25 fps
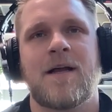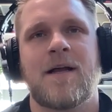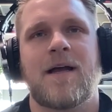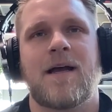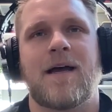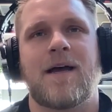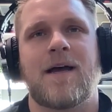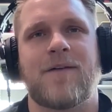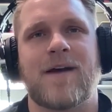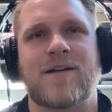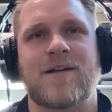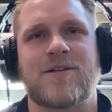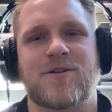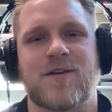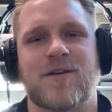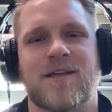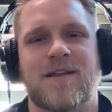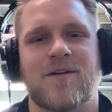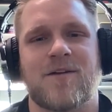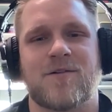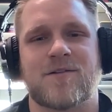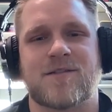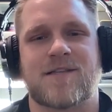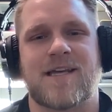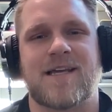eventually
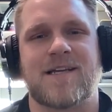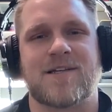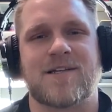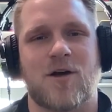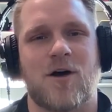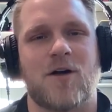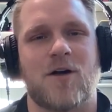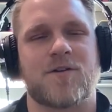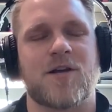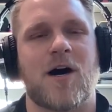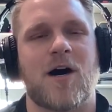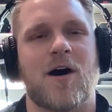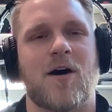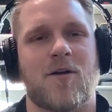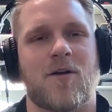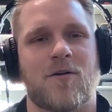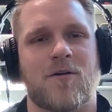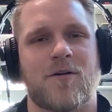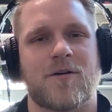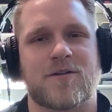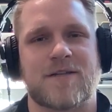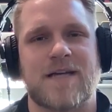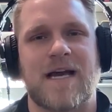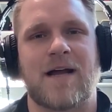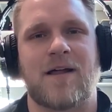those things all taught her
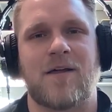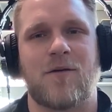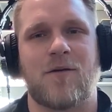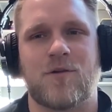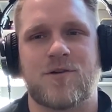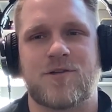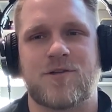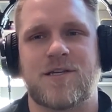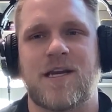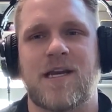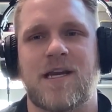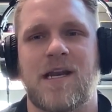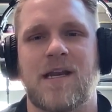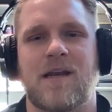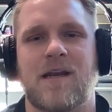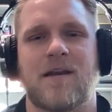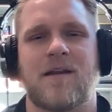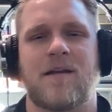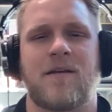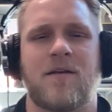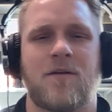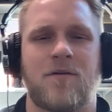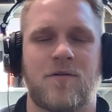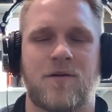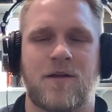exactly what she needed to
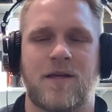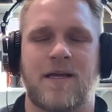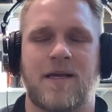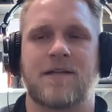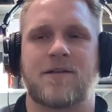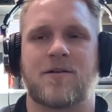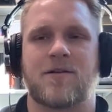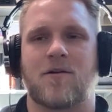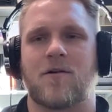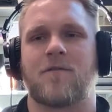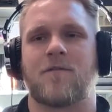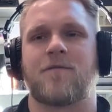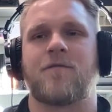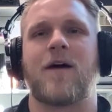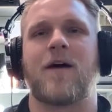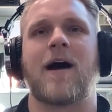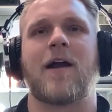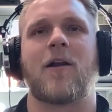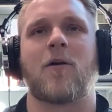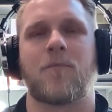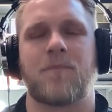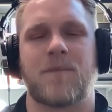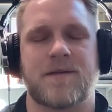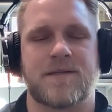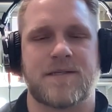do to get to her
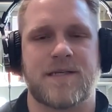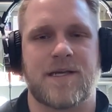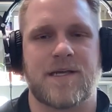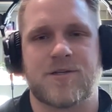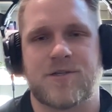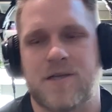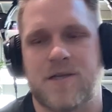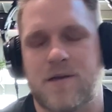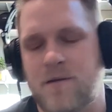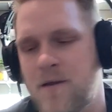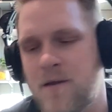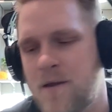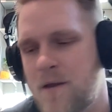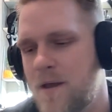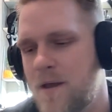final position.